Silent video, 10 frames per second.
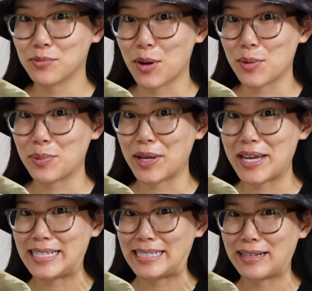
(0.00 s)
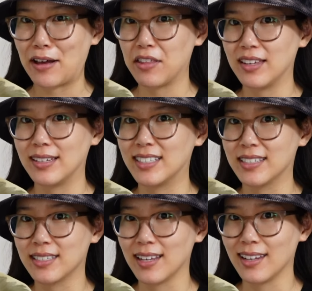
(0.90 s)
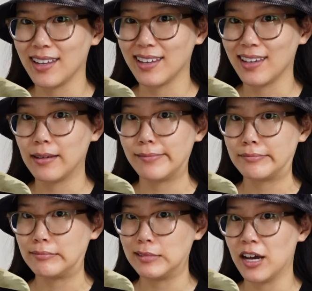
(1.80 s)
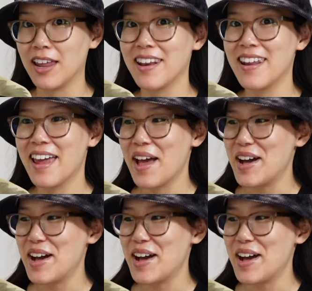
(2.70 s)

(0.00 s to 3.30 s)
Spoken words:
rubber plant is called the Taniki one,